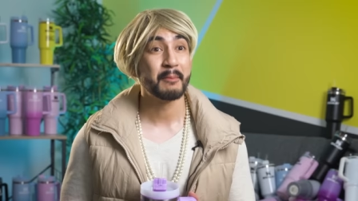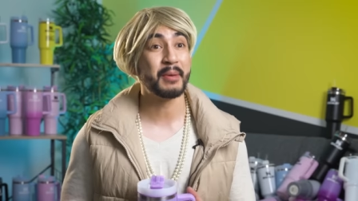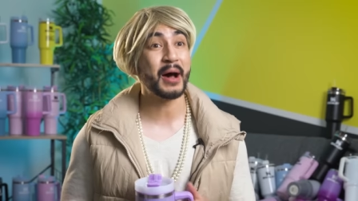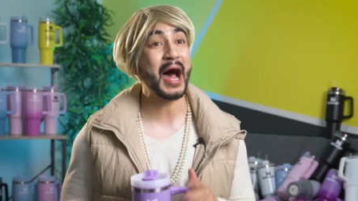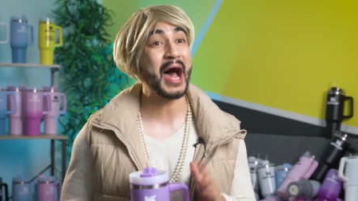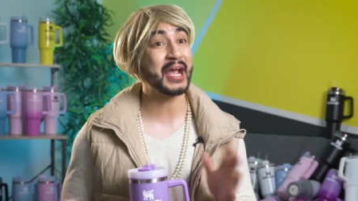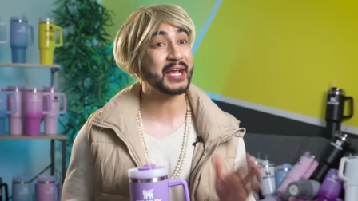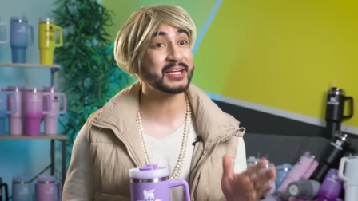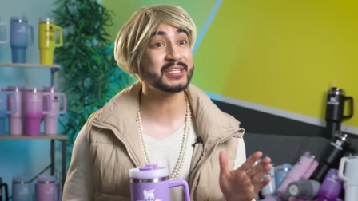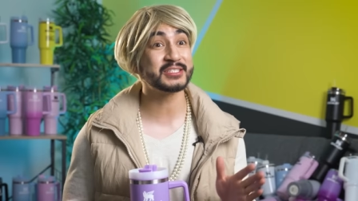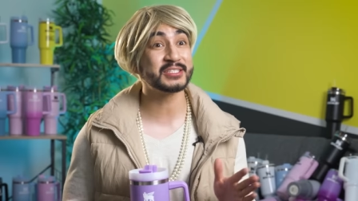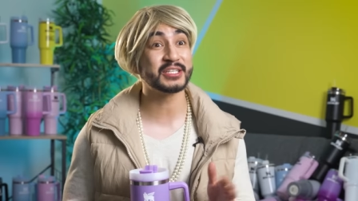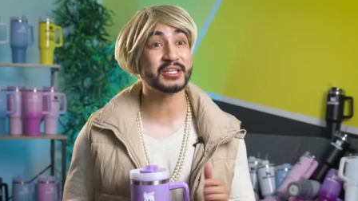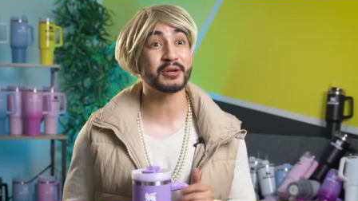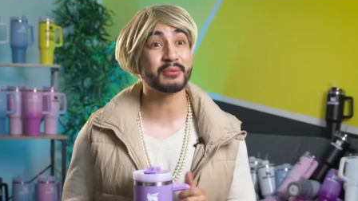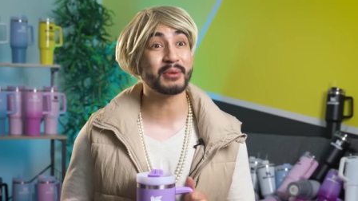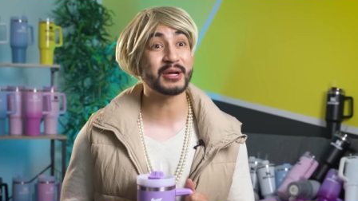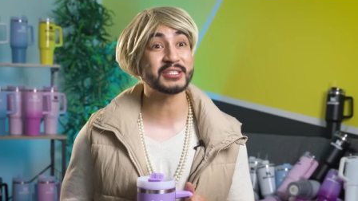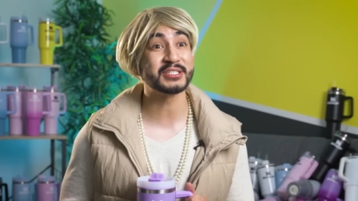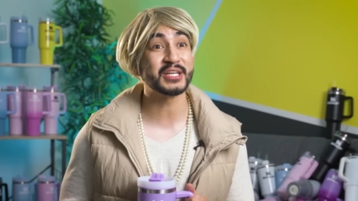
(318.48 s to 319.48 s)
but I
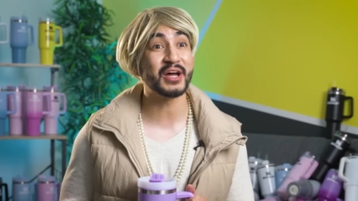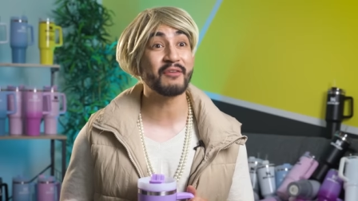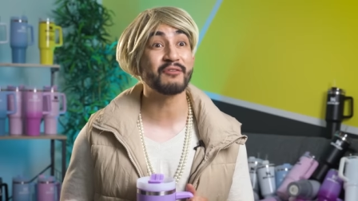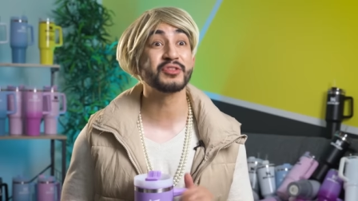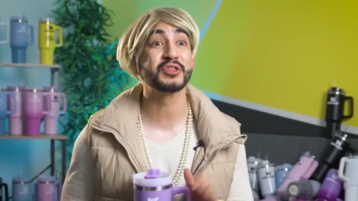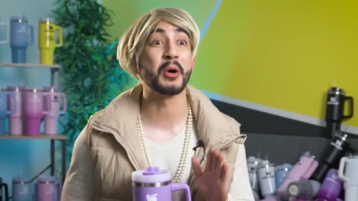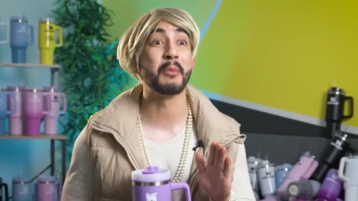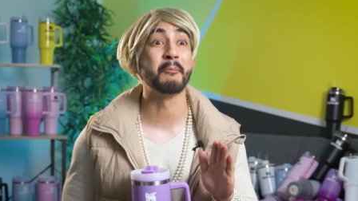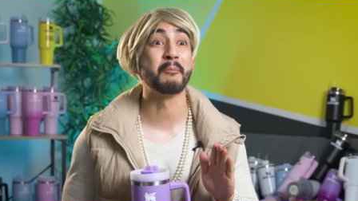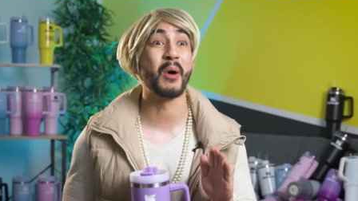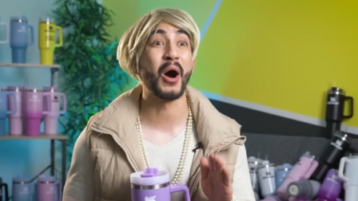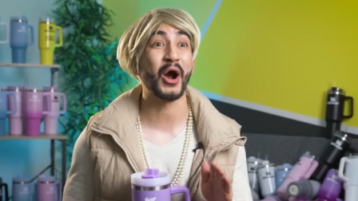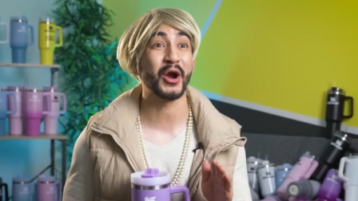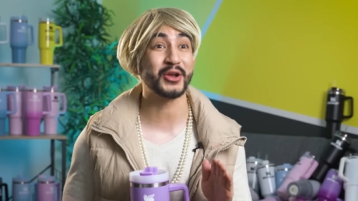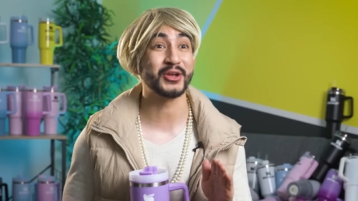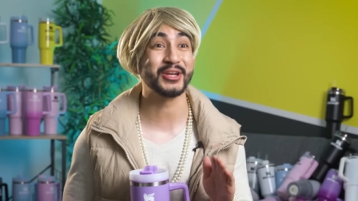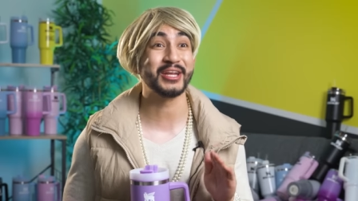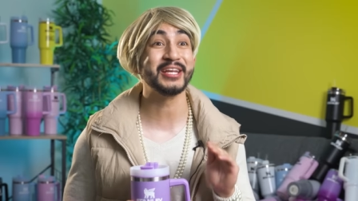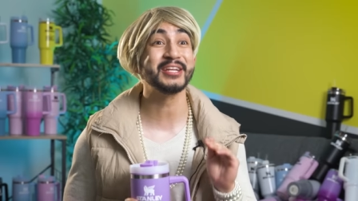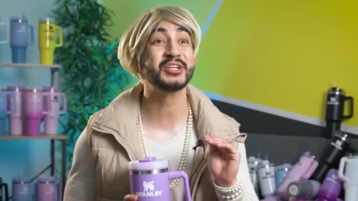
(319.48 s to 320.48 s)
consider myself the
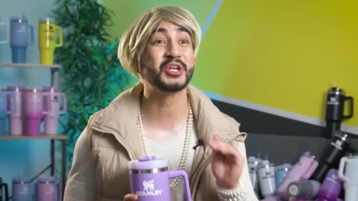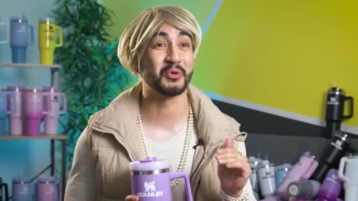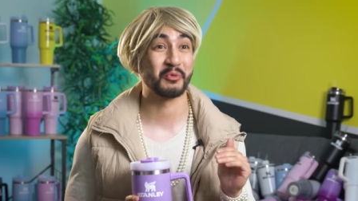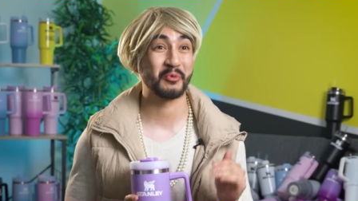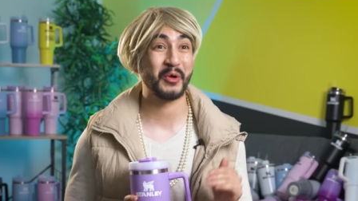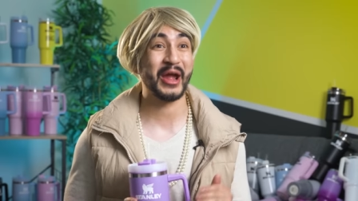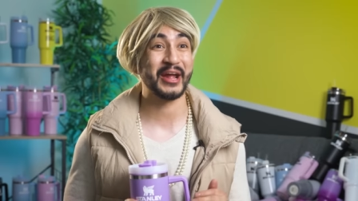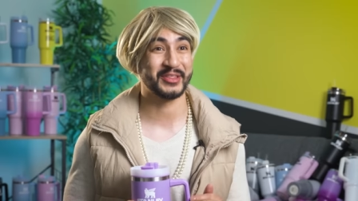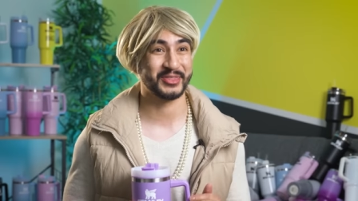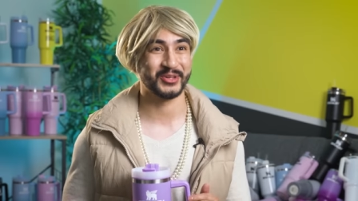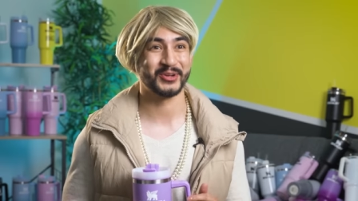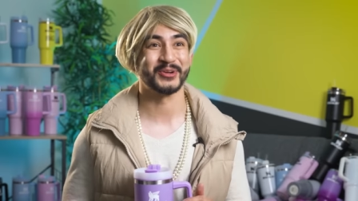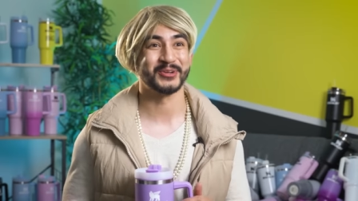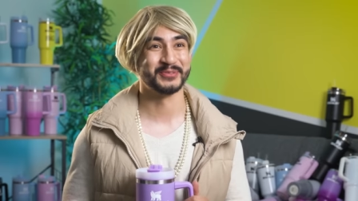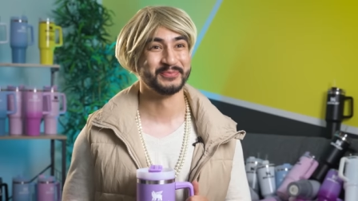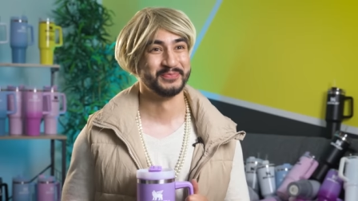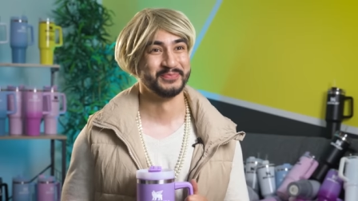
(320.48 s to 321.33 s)
marketing director.